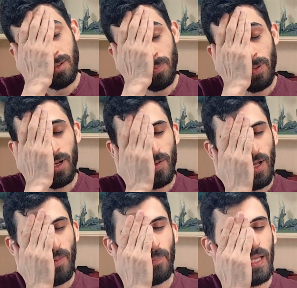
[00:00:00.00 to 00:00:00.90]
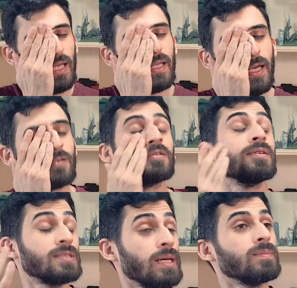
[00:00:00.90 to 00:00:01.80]
Oh, Pillar, help me.
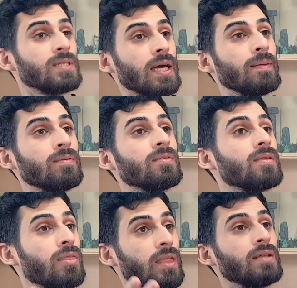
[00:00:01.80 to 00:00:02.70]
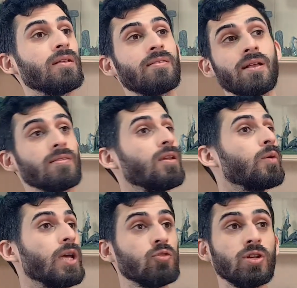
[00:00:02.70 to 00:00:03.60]
Yes, sometimes the thing that sets the
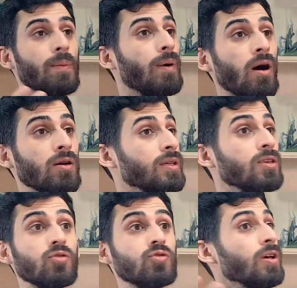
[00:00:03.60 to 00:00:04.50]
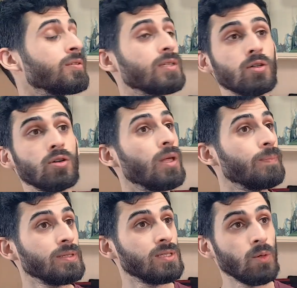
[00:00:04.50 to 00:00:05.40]
location apart is just the cool
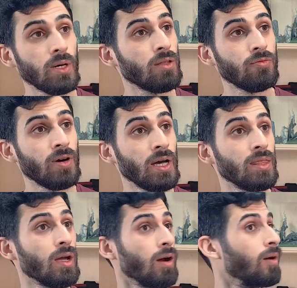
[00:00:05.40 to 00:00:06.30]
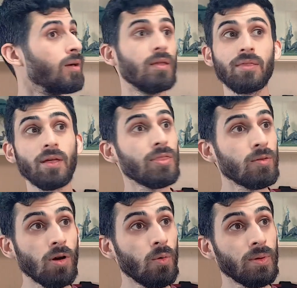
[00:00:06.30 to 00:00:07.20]
NPC we can find there.
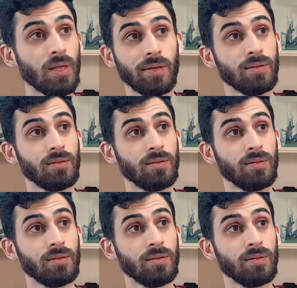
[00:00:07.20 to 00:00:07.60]
Nothing wrong with that.